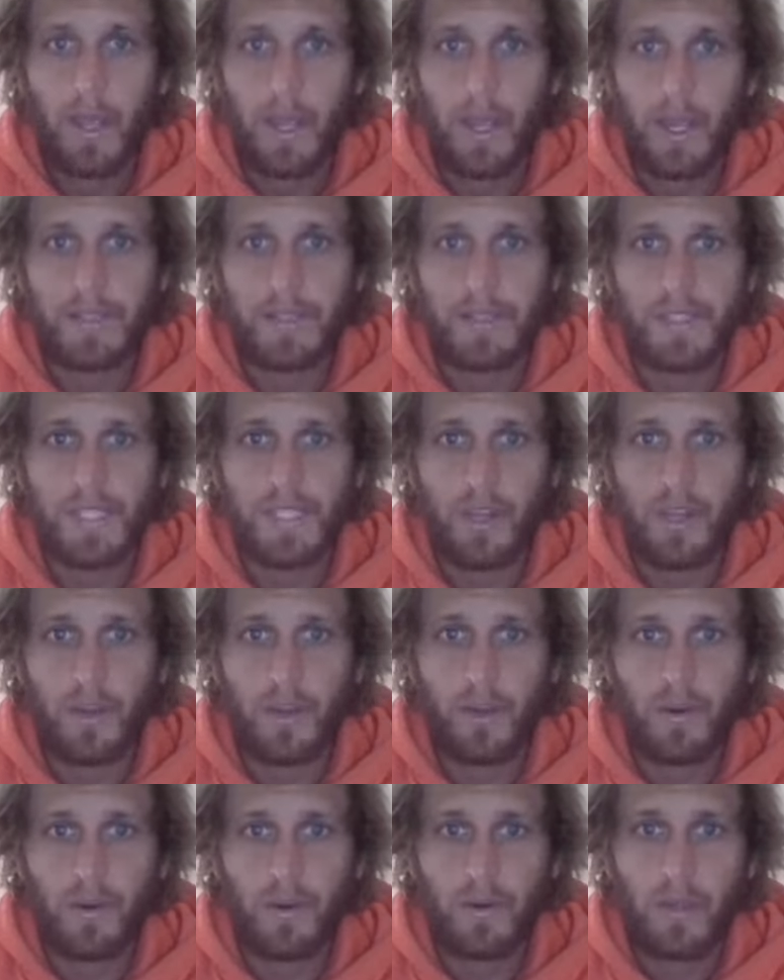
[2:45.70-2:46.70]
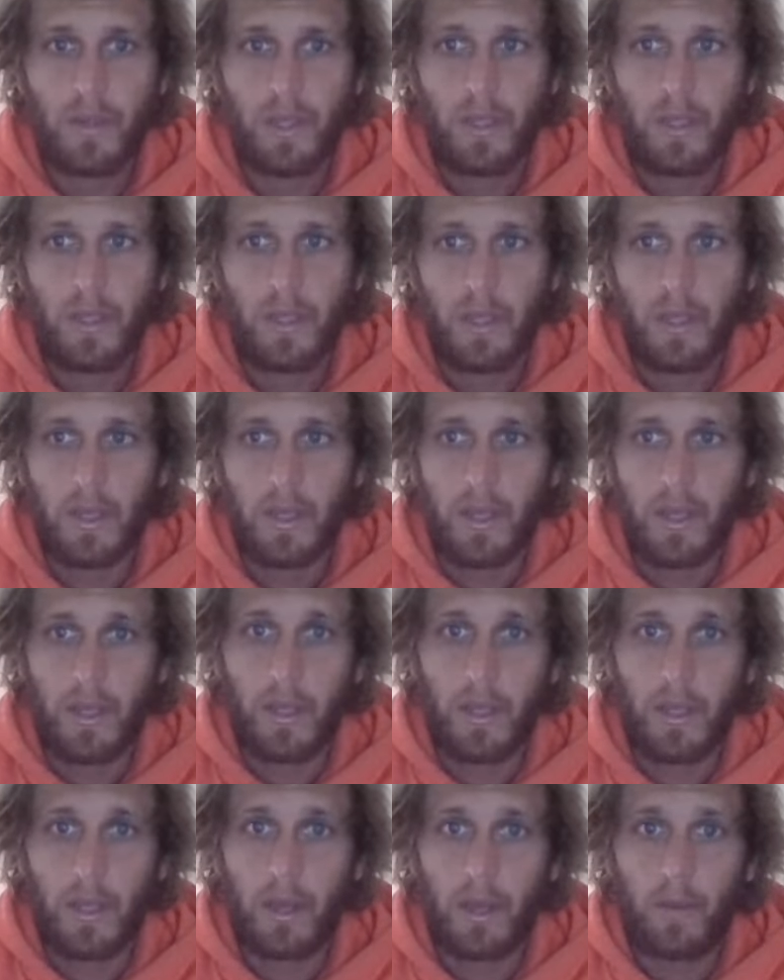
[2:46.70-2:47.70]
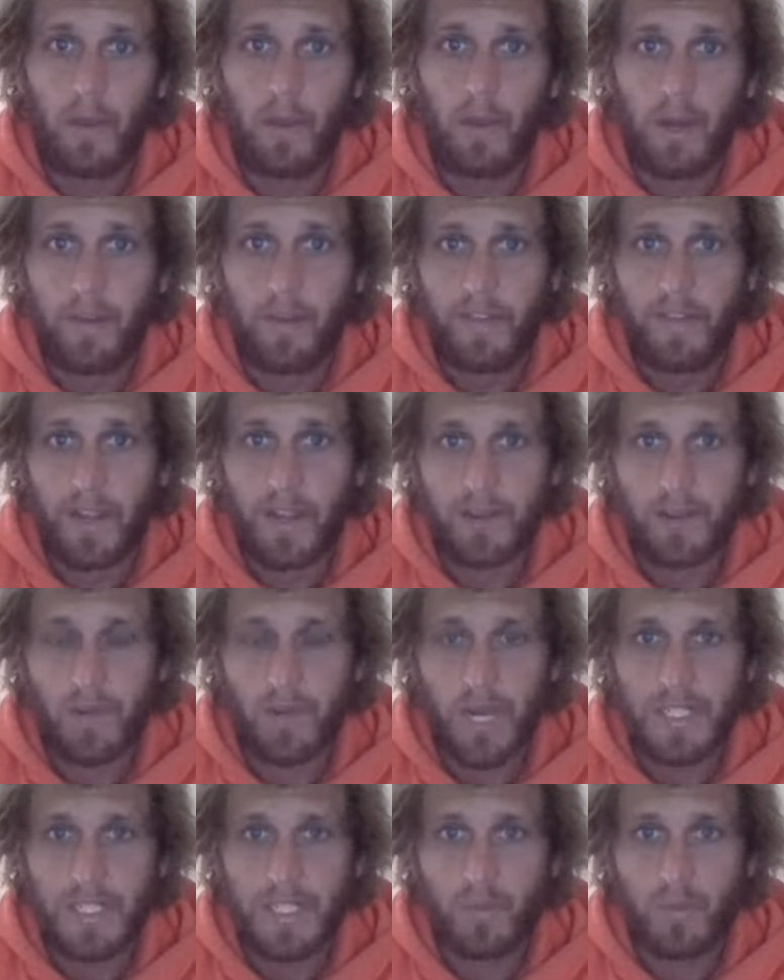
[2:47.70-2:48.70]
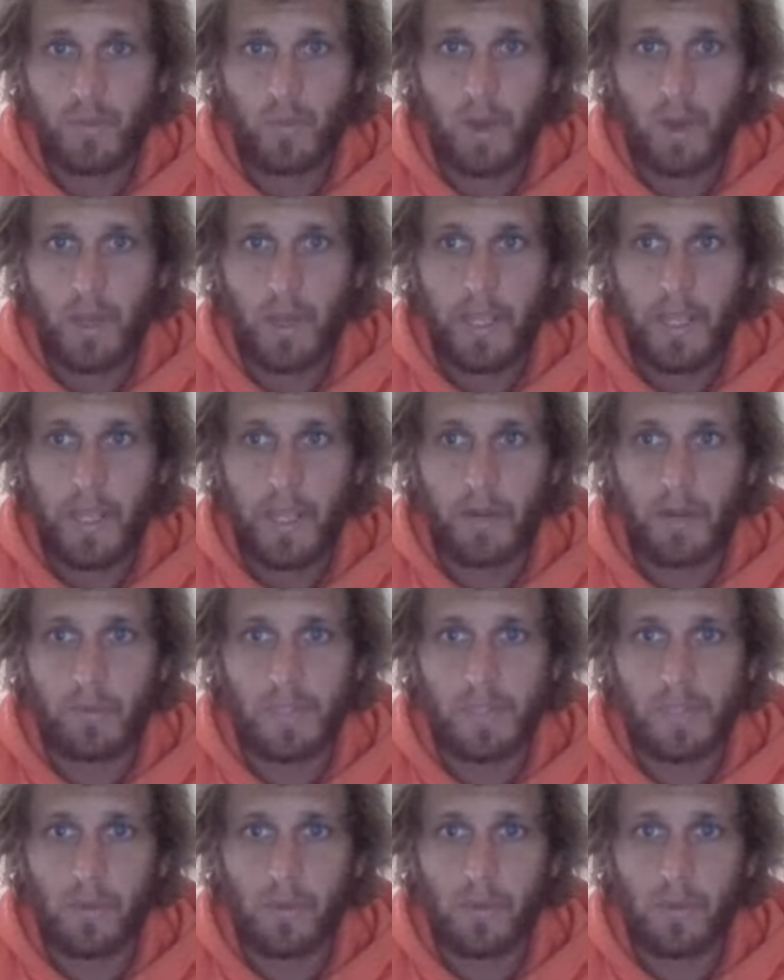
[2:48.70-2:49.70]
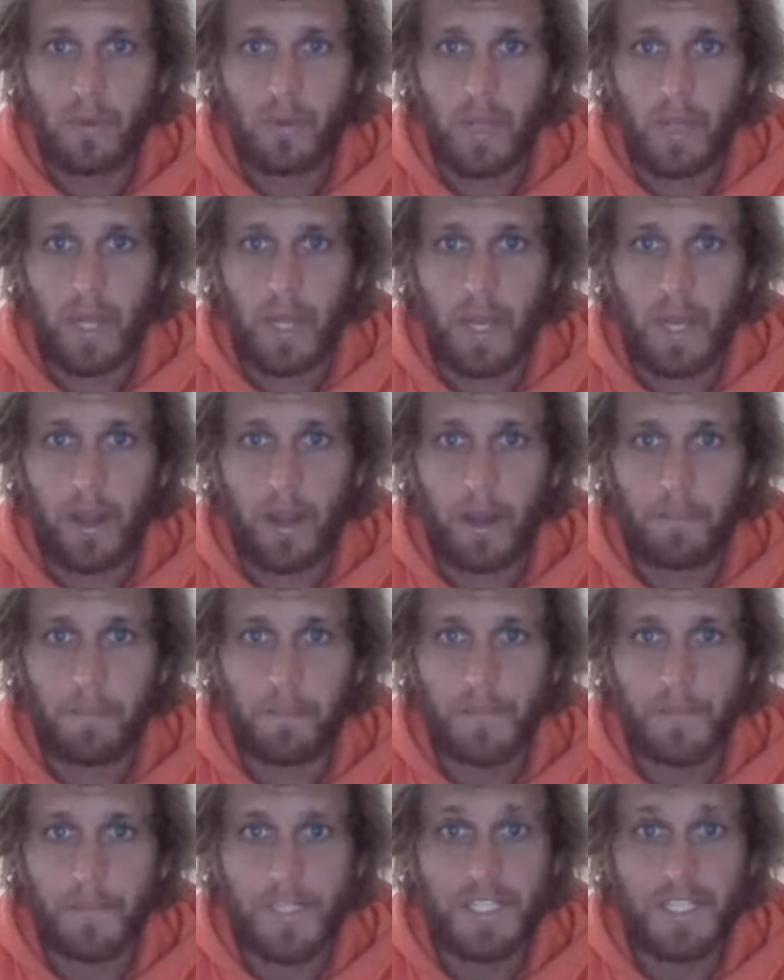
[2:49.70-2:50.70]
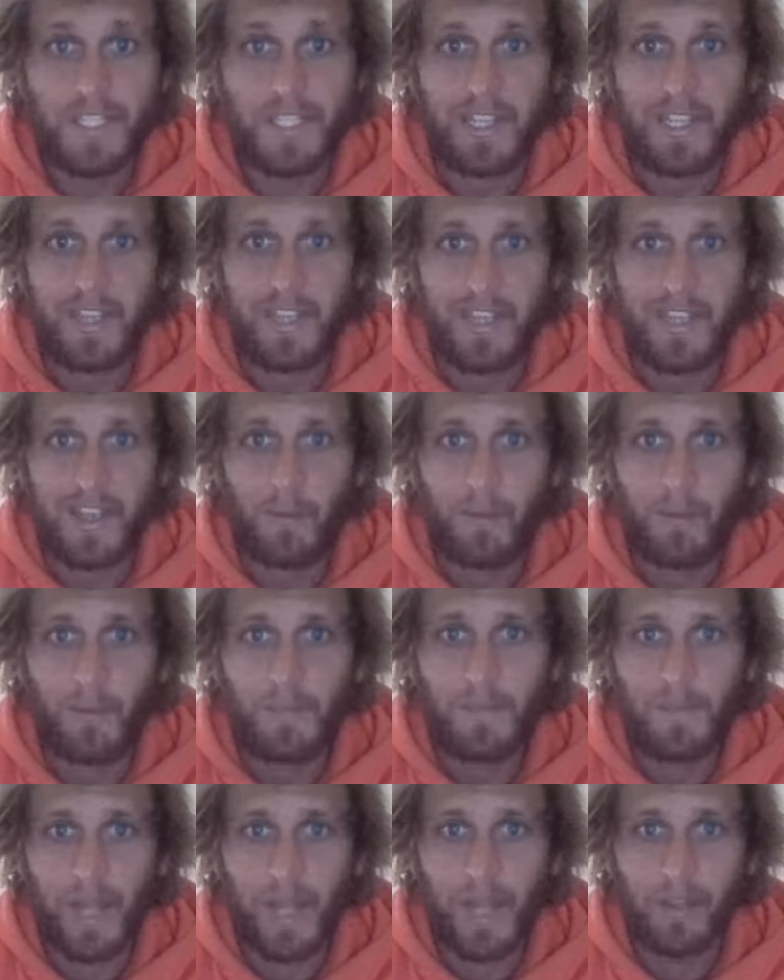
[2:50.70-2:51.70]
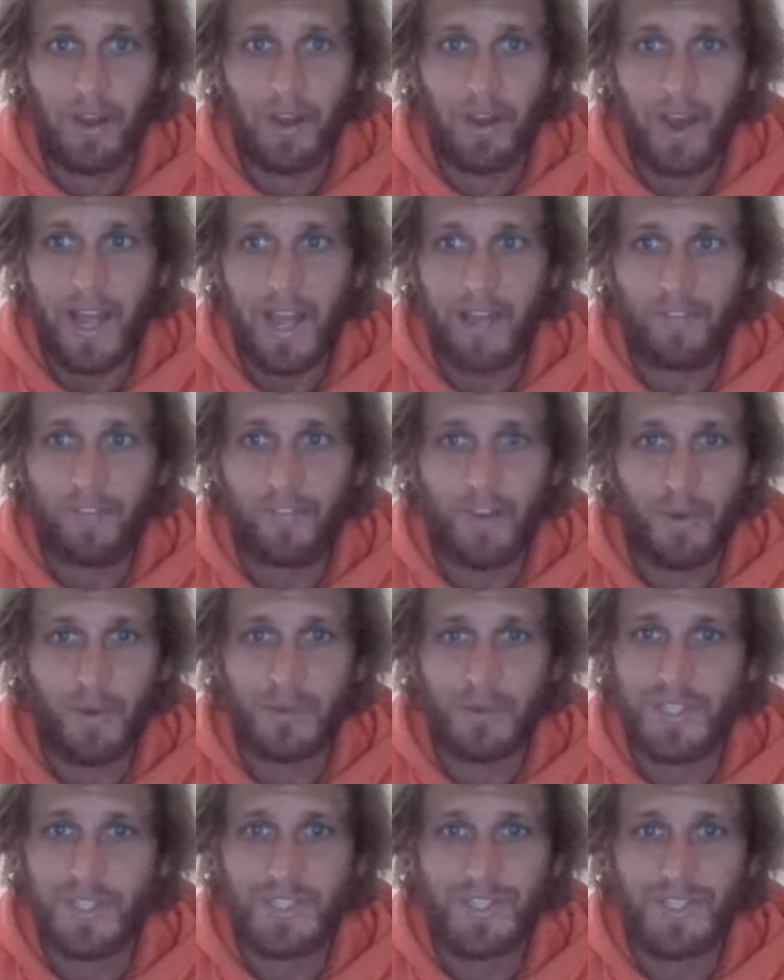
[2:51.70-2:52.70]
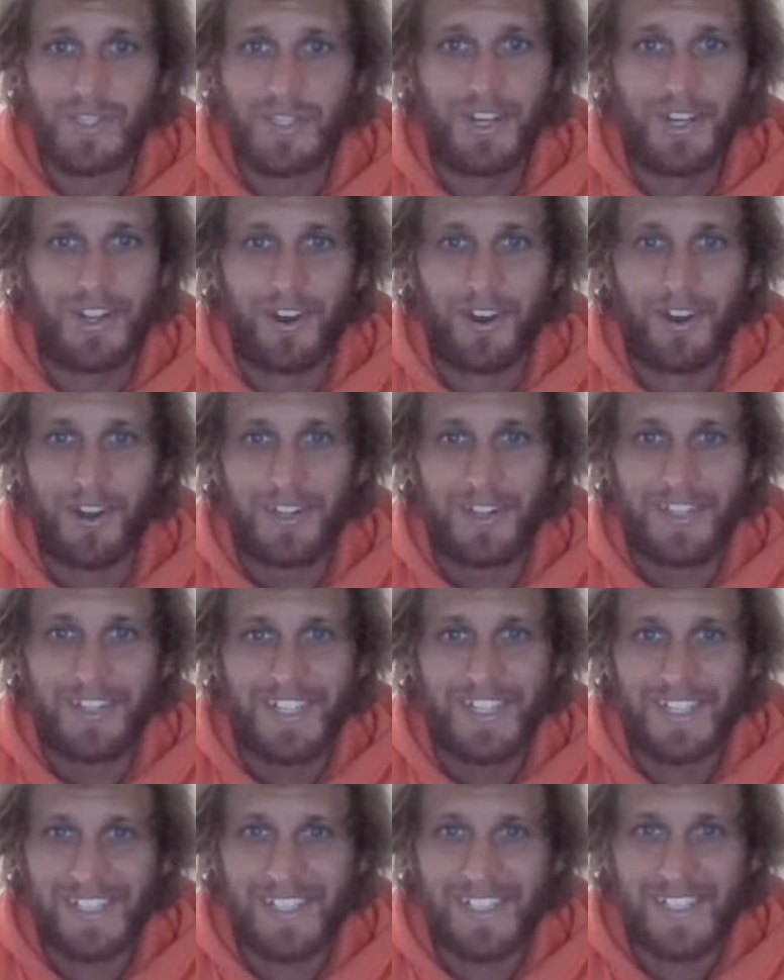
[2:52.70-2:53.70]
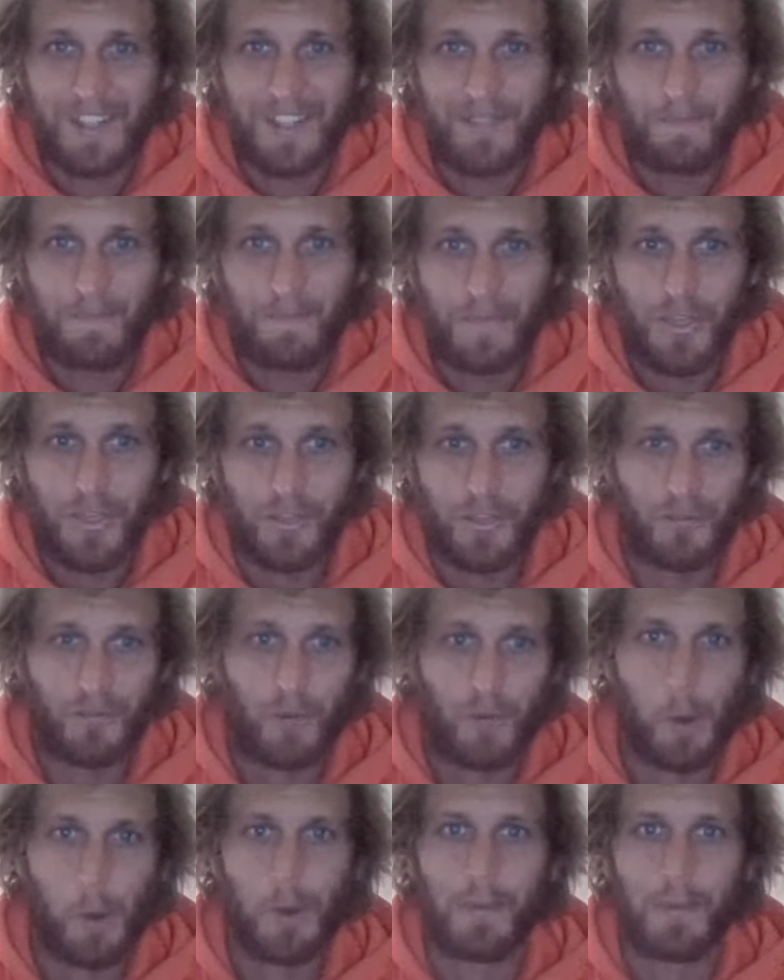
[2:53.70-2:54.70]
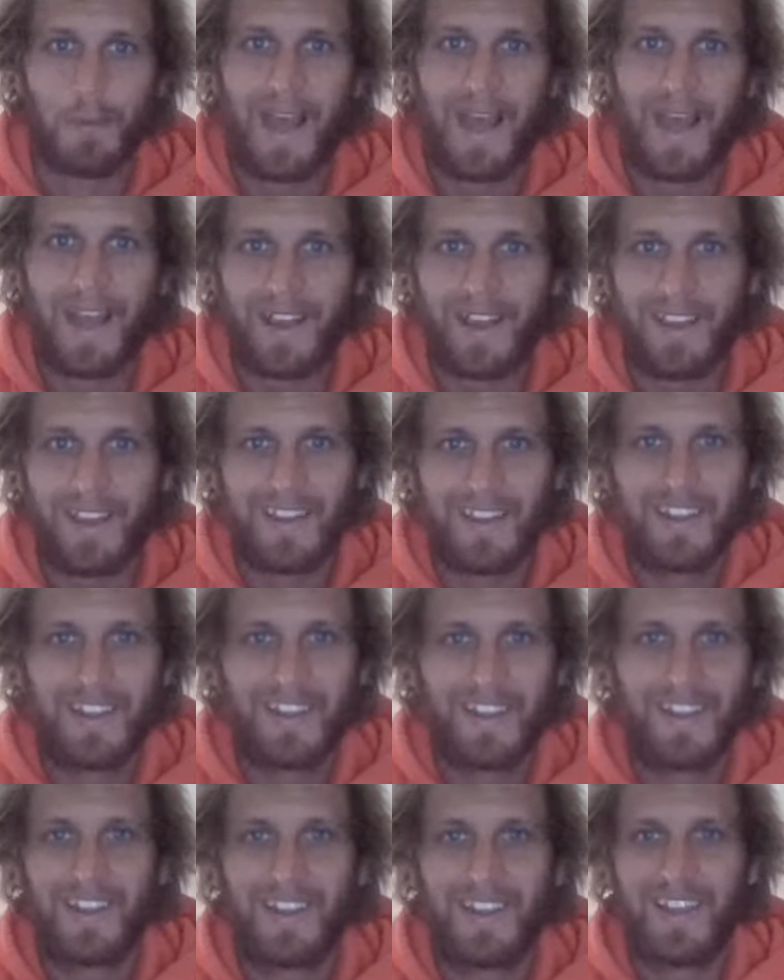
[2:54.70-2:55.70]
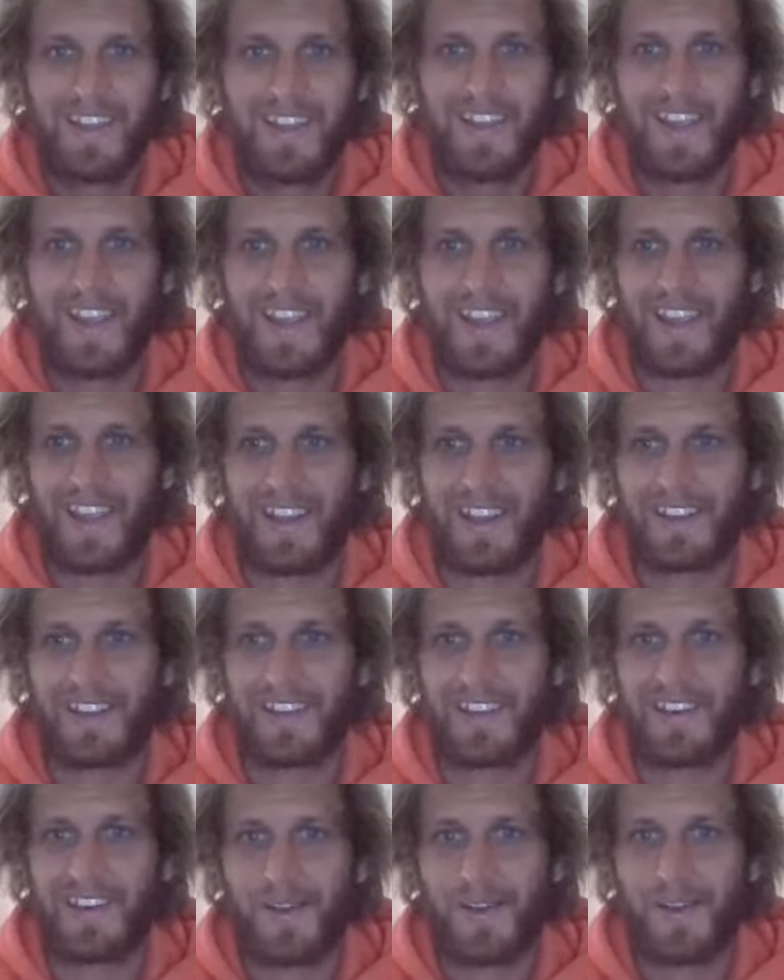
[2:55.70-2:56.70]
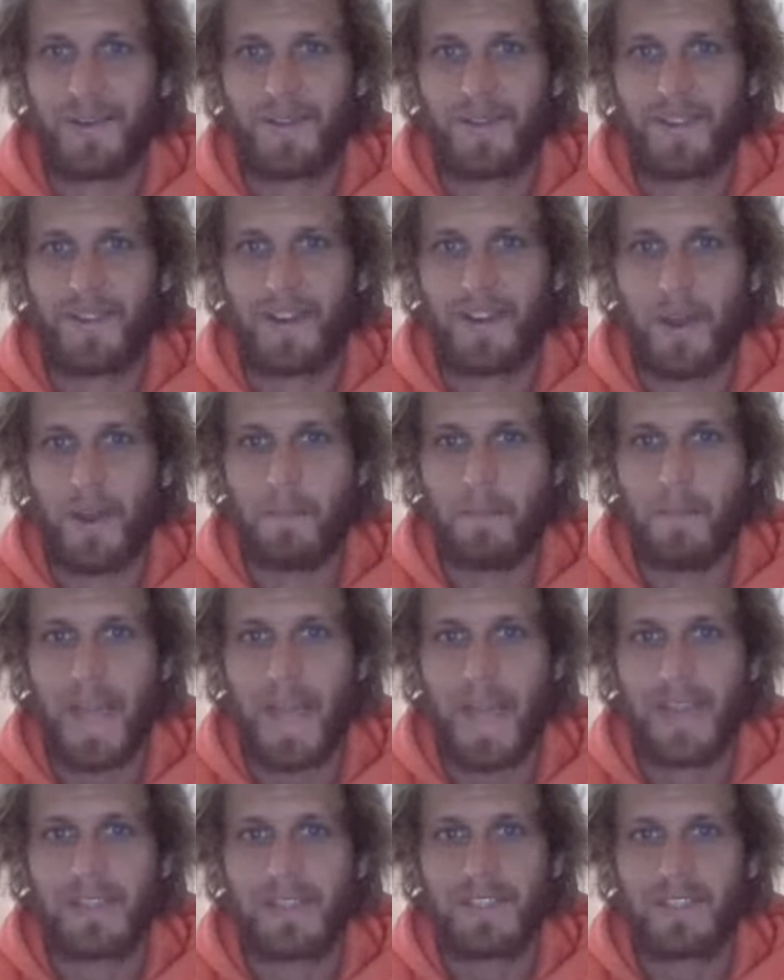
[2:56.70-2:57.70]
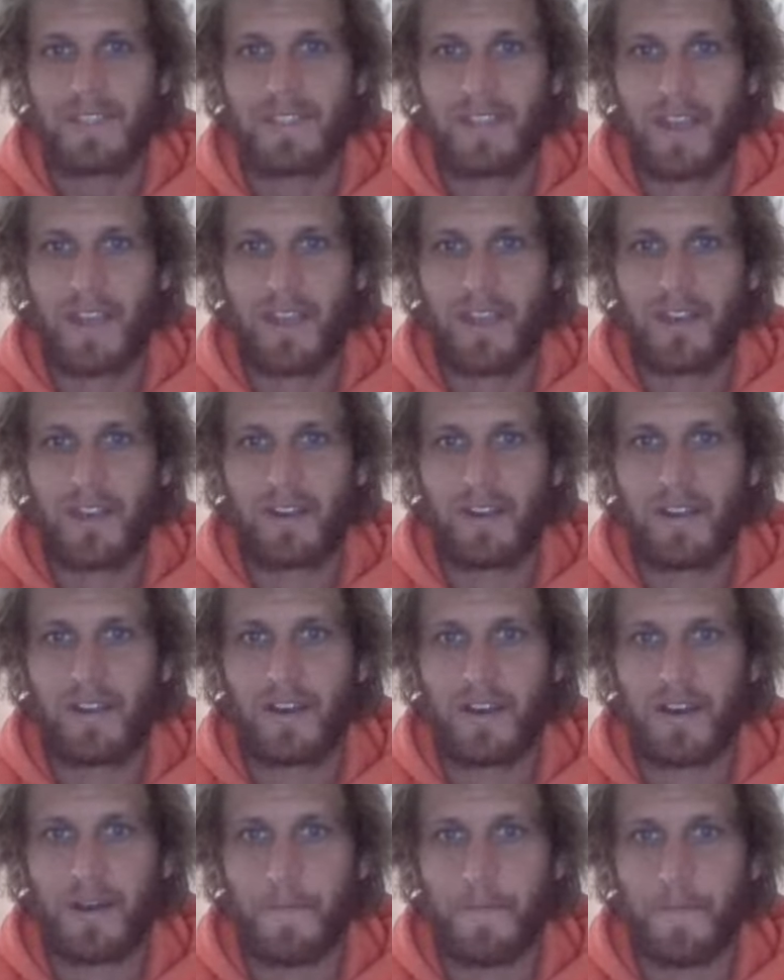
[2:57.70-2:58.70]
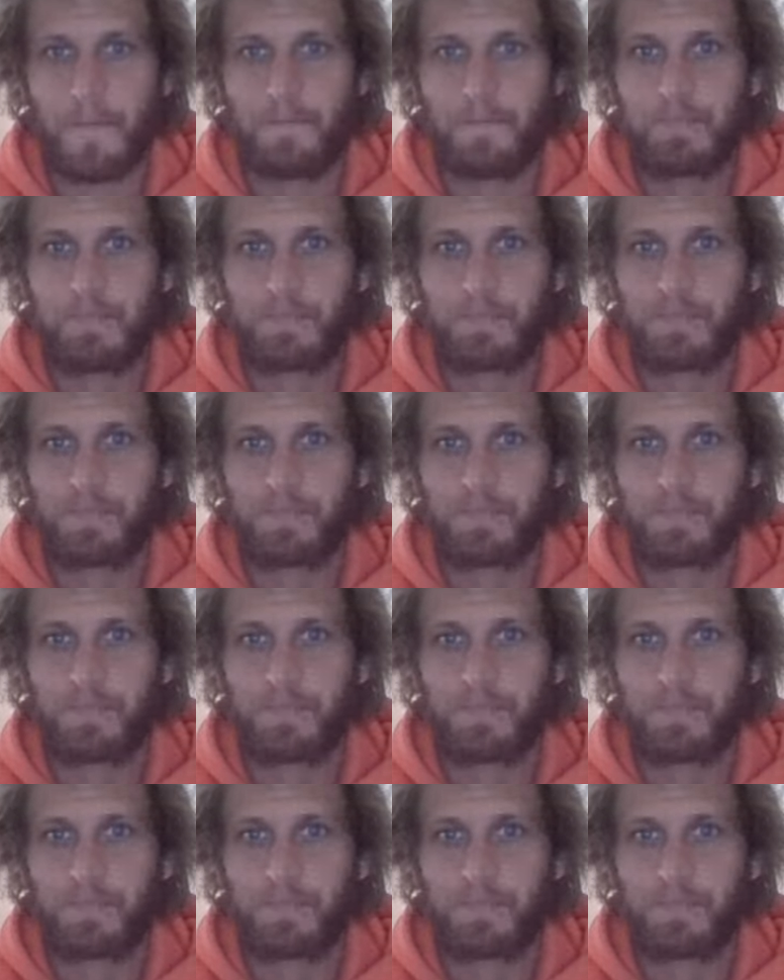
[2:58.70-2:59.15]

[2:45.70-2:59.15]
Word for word: And so when I found Riser's work and it was all um, syncing up with my life, I was, you know, just thrown aback and, uh, you know, amazed. And um,